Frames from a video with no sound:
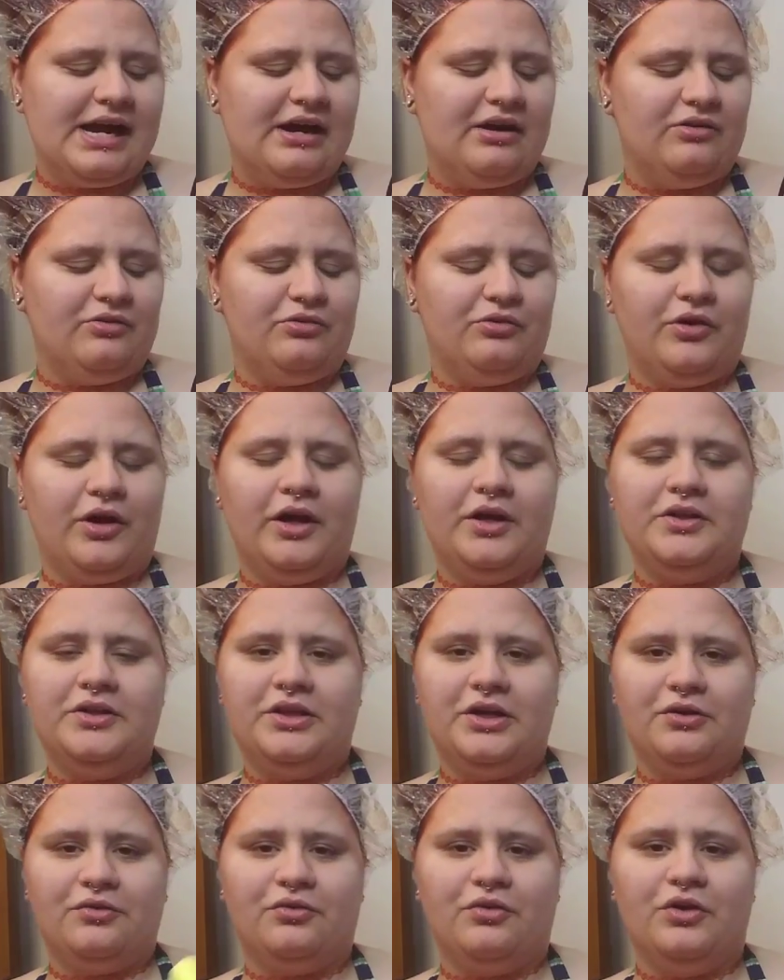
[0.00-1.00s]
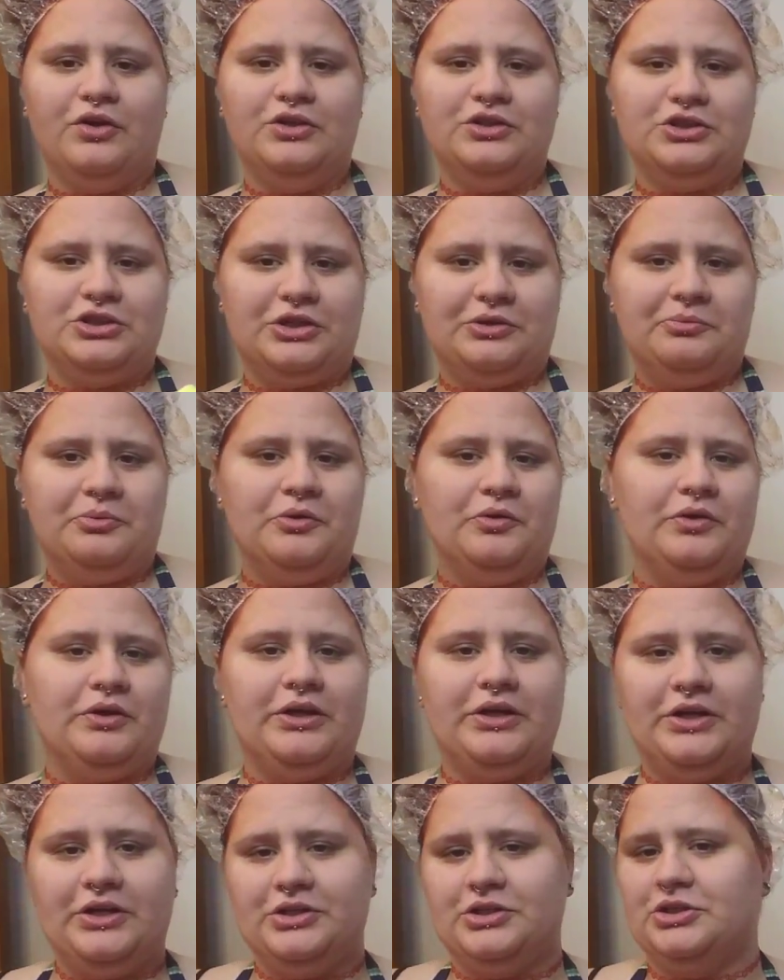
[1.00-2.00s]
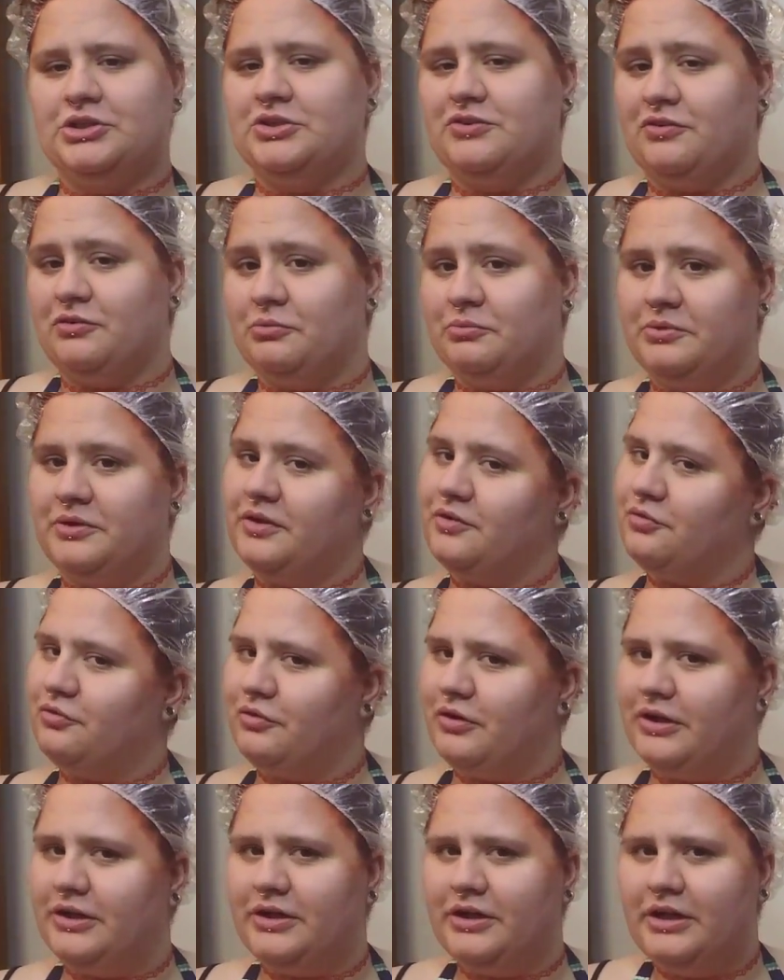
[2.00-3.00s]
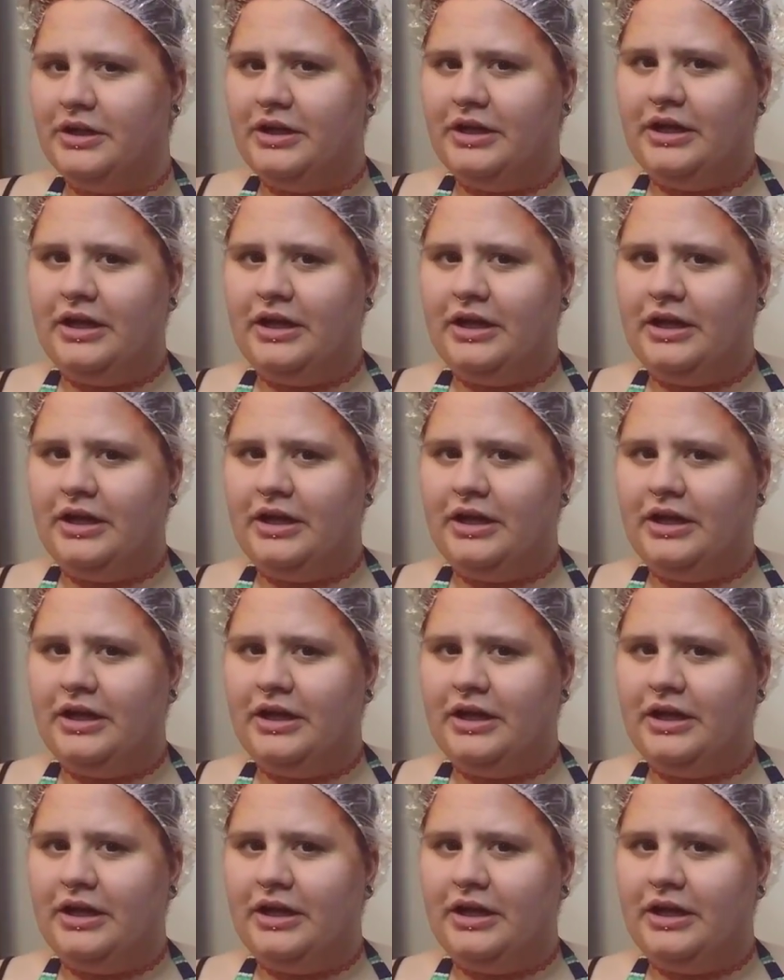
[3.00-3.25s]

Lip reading: have different shampoo and conditioners from different